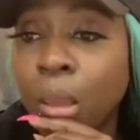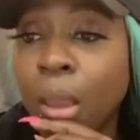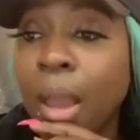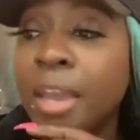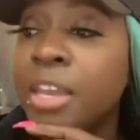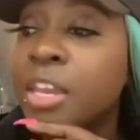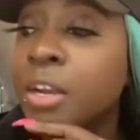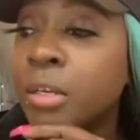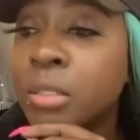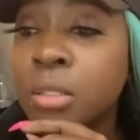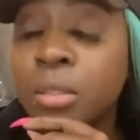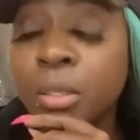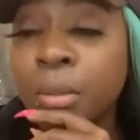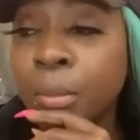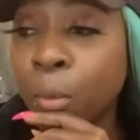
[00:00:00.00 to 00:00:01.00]
a
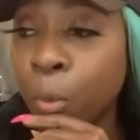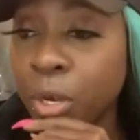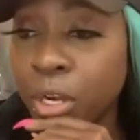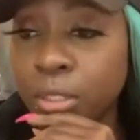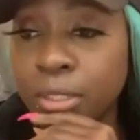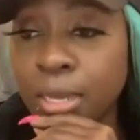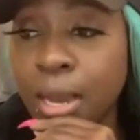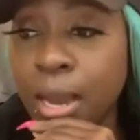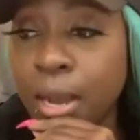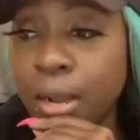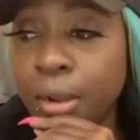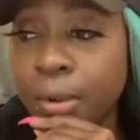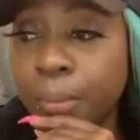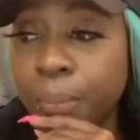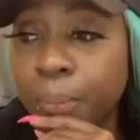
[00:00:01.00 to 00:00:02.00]
years we not
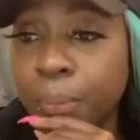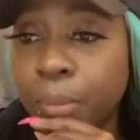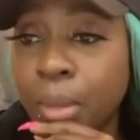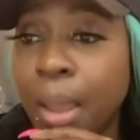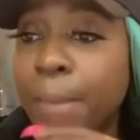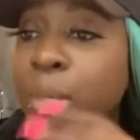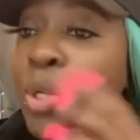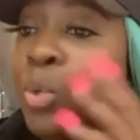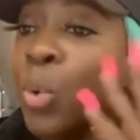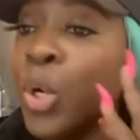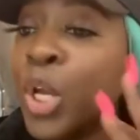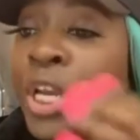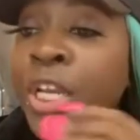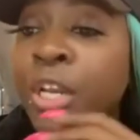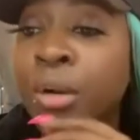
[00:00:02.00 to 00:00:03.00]
talk. I mean, know
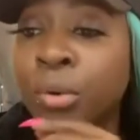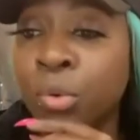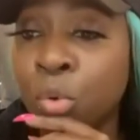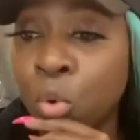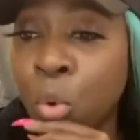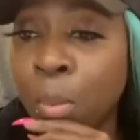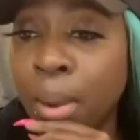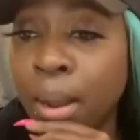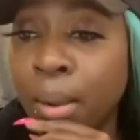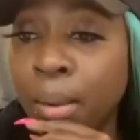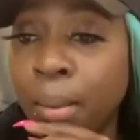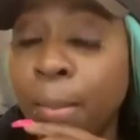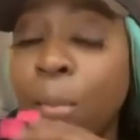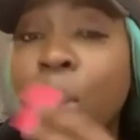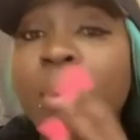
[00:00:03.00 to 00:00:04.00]
you hear rumor,
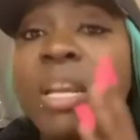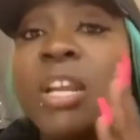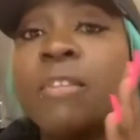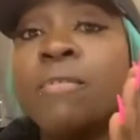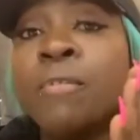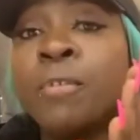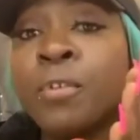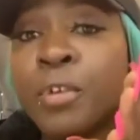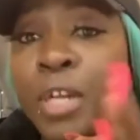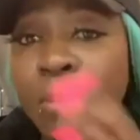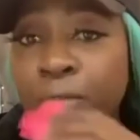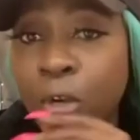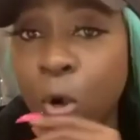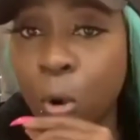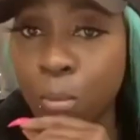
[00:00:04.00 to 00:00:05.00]
but me did afraid
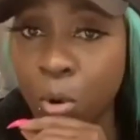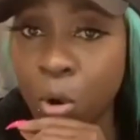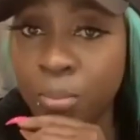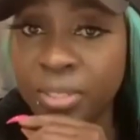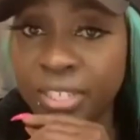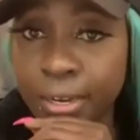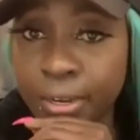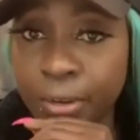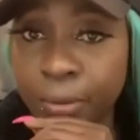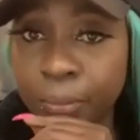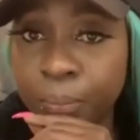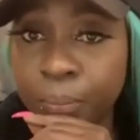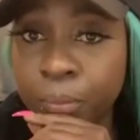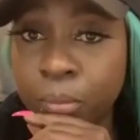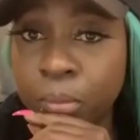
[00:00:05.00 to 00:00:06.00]
for come tell you.
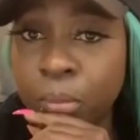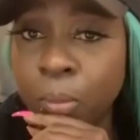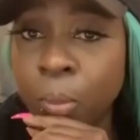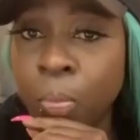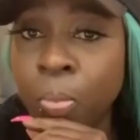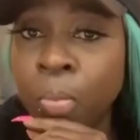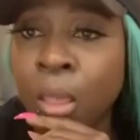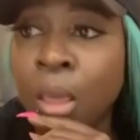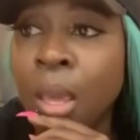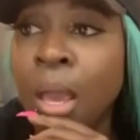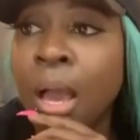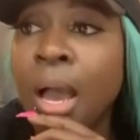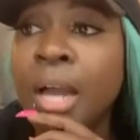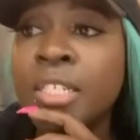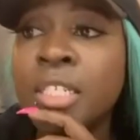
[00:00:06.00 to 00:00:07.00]

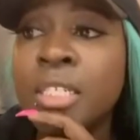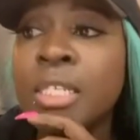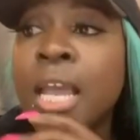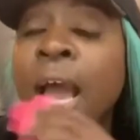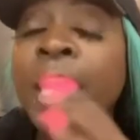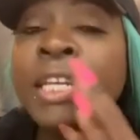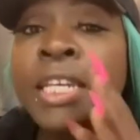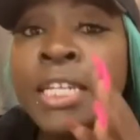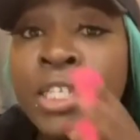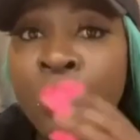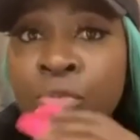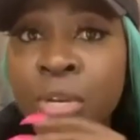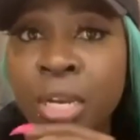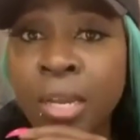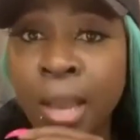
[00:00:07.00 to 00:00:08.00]
And she say, this
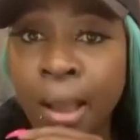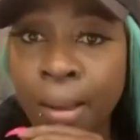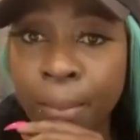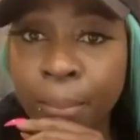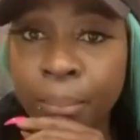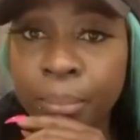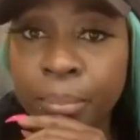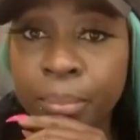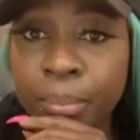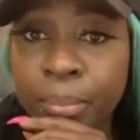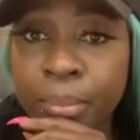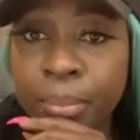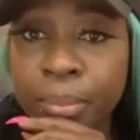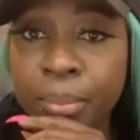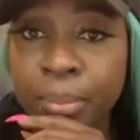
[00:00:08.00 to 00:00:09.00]
really happened.
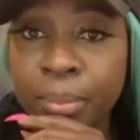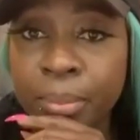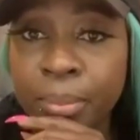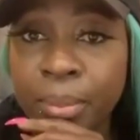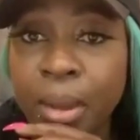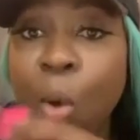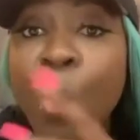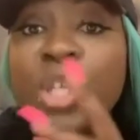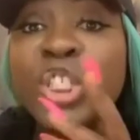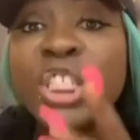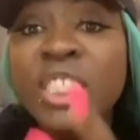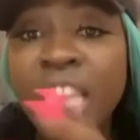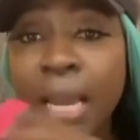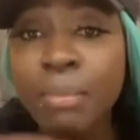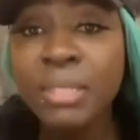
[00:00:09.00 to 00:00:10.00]
And when she
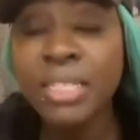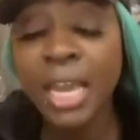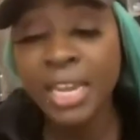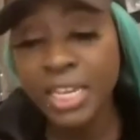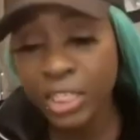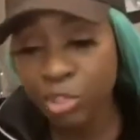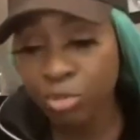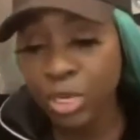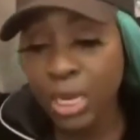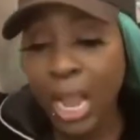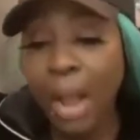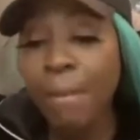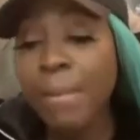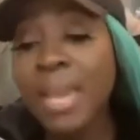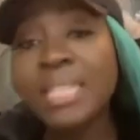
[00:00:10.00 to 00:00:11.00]
tell me, say, this really
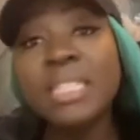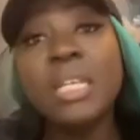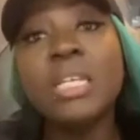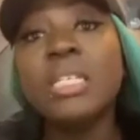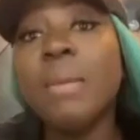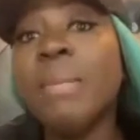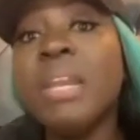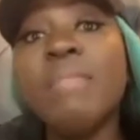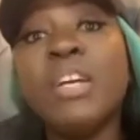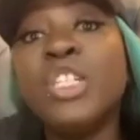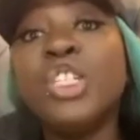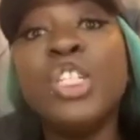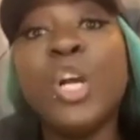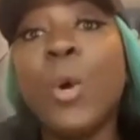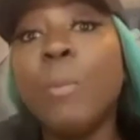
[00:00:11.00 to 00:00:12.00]
happened, me I tell her, say, me never
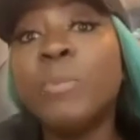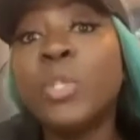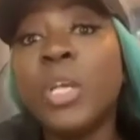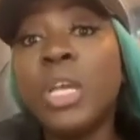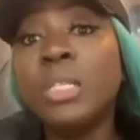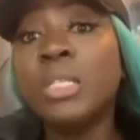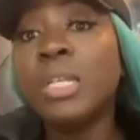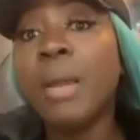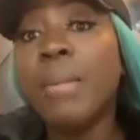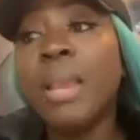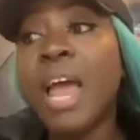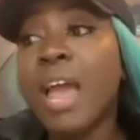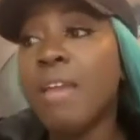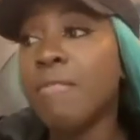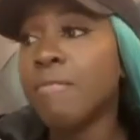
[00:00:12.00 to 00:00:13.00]
shake up so yet in my
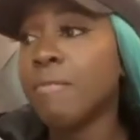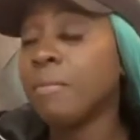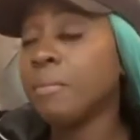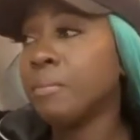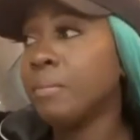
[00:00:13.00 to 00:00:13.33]
life.